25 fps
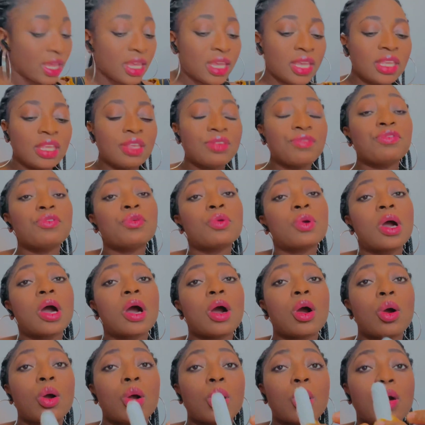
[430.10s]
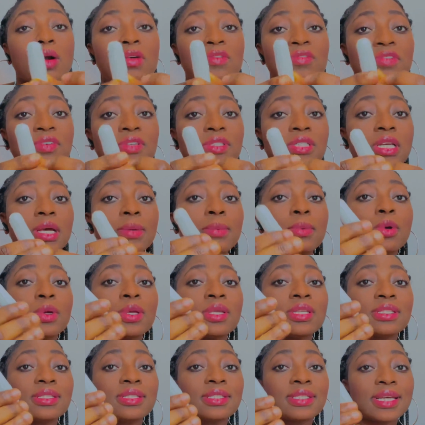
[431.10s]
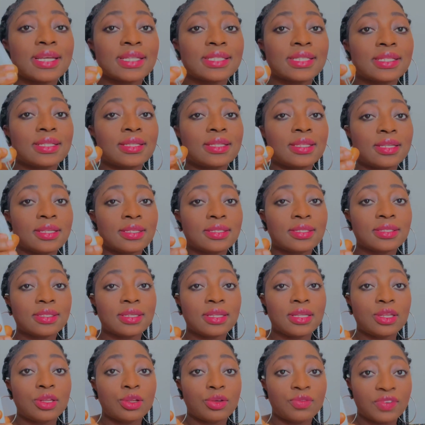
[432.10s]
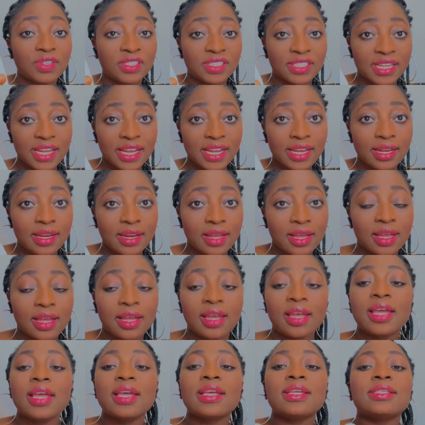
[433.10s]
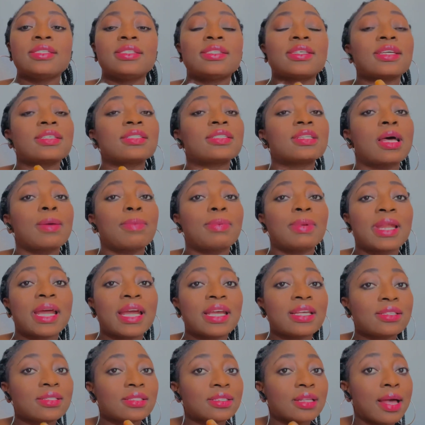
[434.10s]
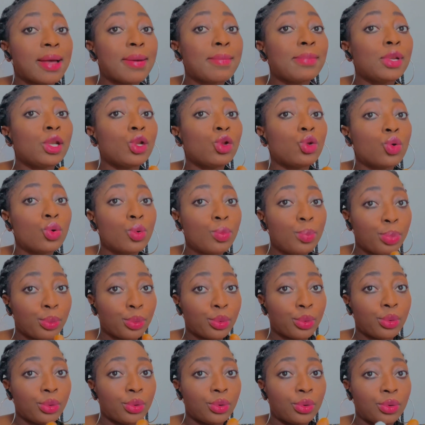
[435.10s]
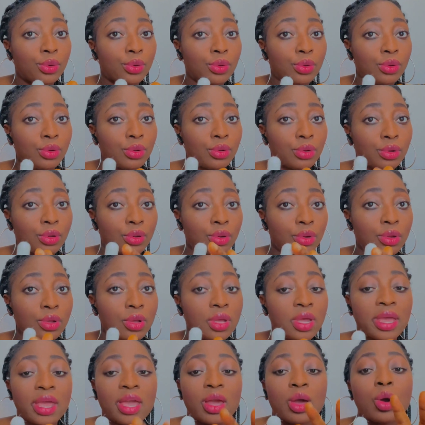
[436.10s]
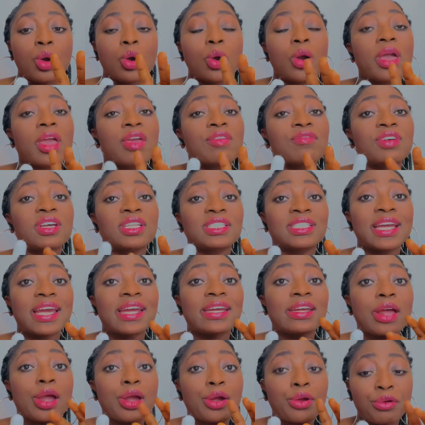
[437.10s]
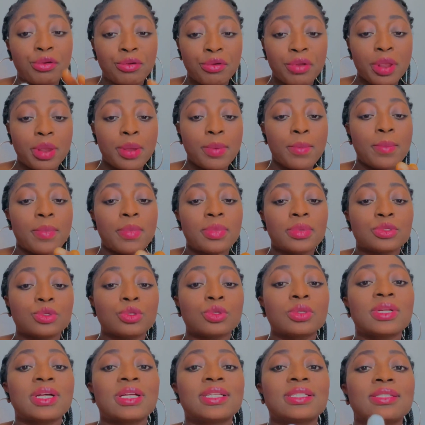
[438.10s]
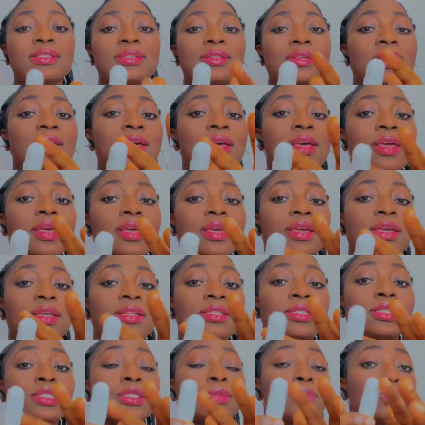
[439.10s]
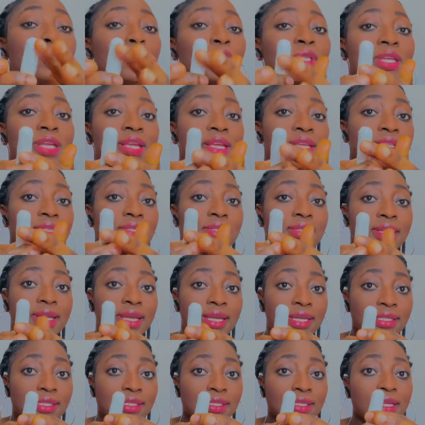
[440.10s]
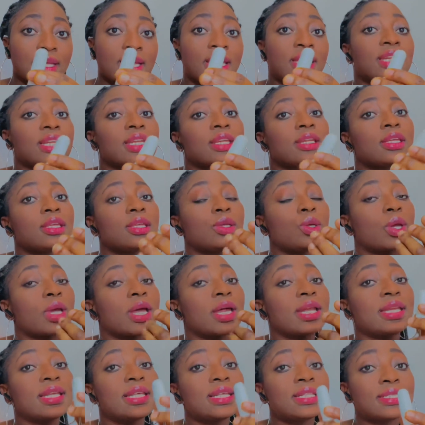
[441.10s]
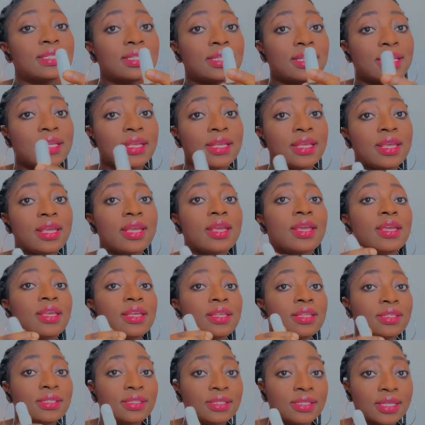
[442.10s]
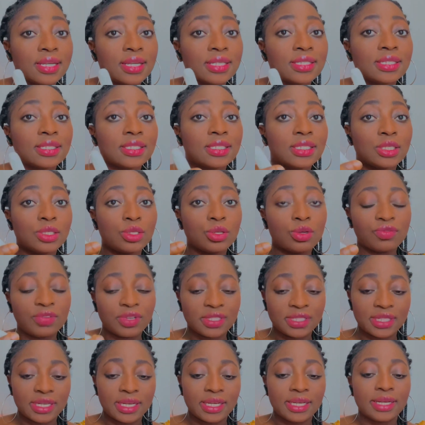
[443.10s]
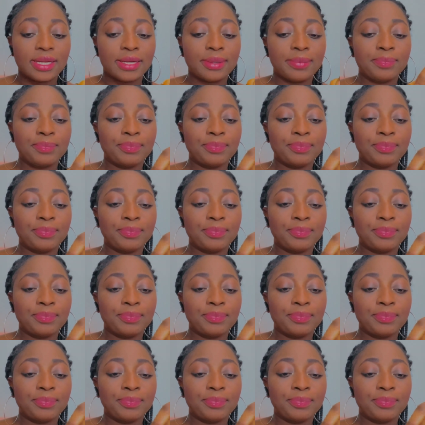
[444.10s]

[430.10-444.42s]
if you are uncomfortable inserting this in your vagina, just apply some lube or a vagina cream so that it smoothens it and you can easily insert it in your vagina.